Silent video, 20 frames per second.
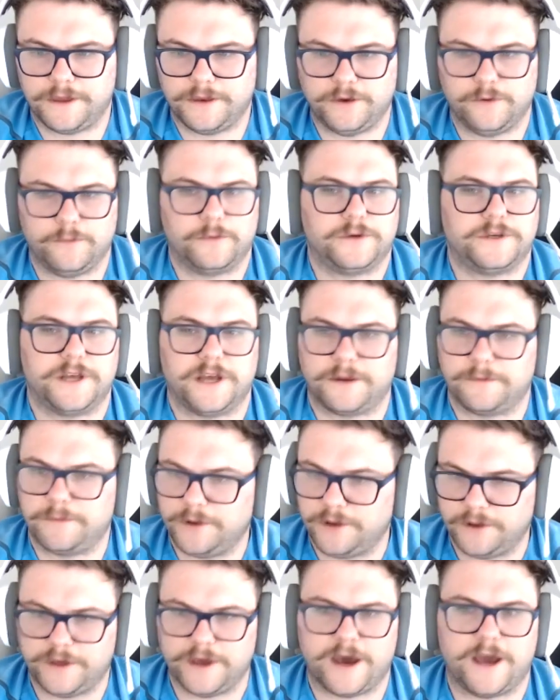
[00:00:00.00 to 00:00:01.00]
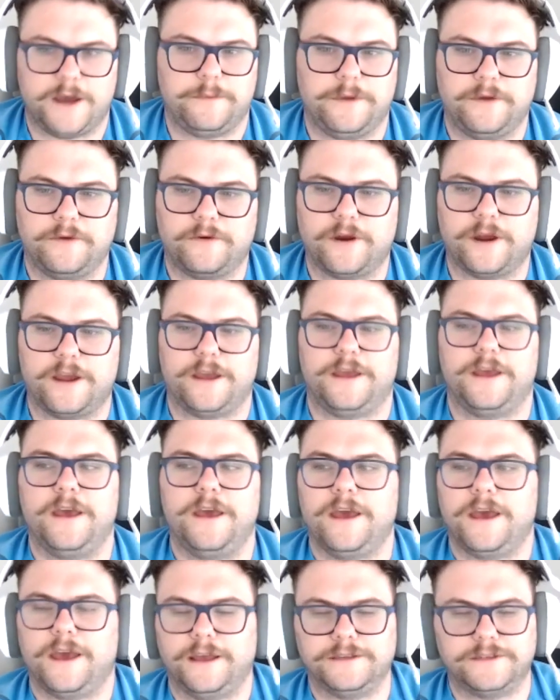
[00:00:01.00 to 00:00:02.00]
and you protect me you guide me right
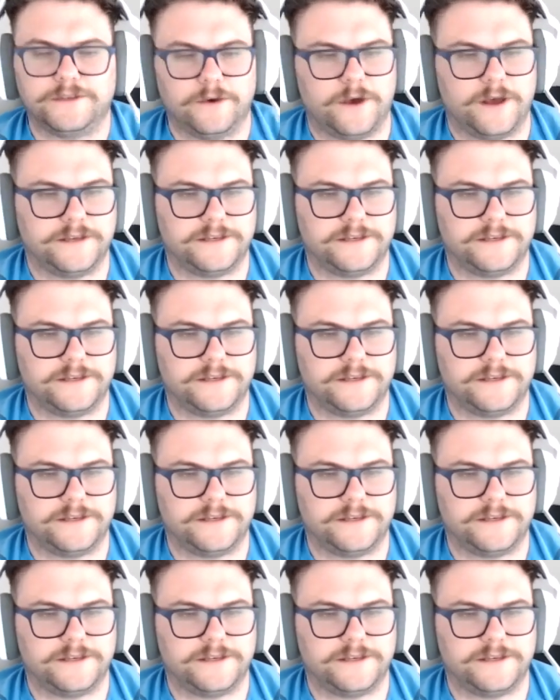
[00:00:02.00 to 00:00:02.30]
yeah and so yeah.